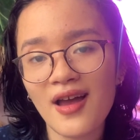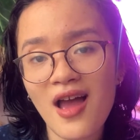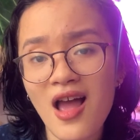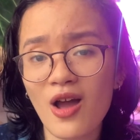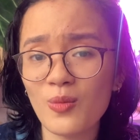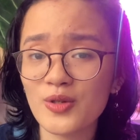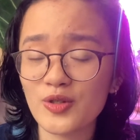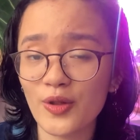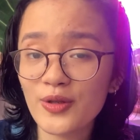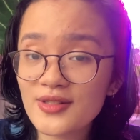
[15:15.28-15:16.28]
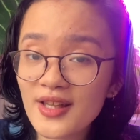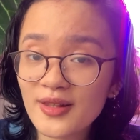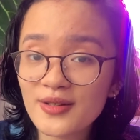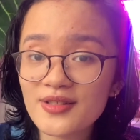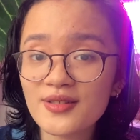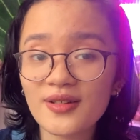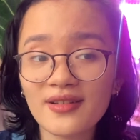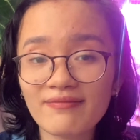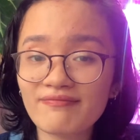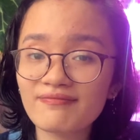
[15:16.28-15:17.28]
how much other sellers
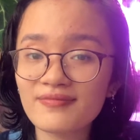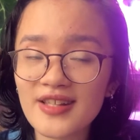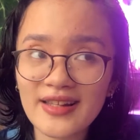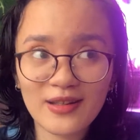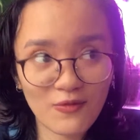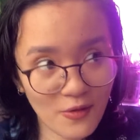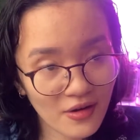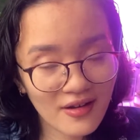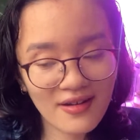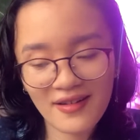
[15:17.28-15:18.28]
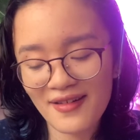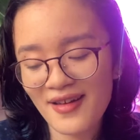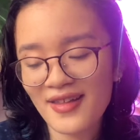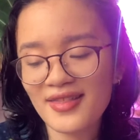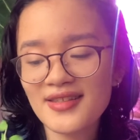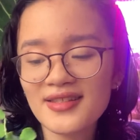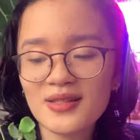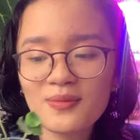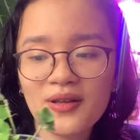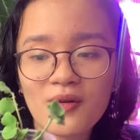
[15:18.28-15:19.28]
are selling it for. This
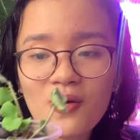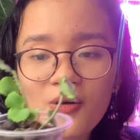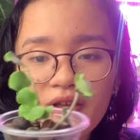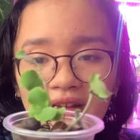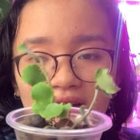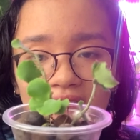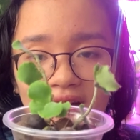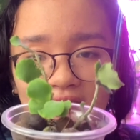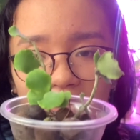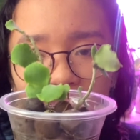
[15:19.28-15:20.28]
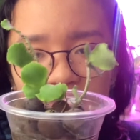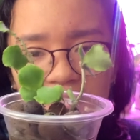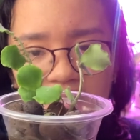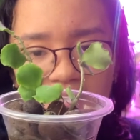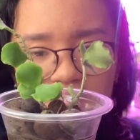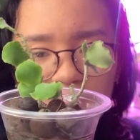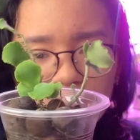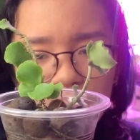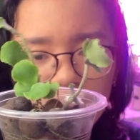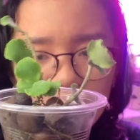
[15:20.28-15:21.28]
is my Hoya
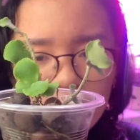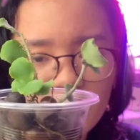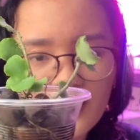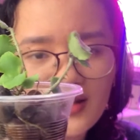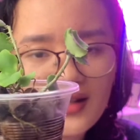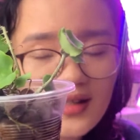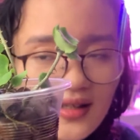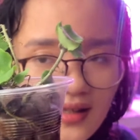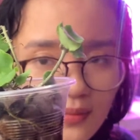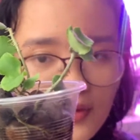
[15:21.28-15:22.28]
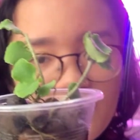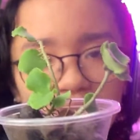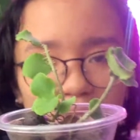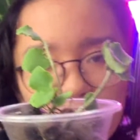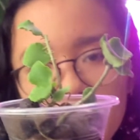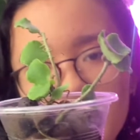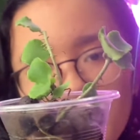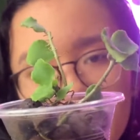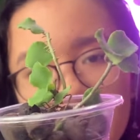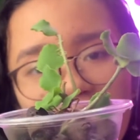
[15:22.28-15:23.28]
Kanyaku Maria. I'll put the name on the screen.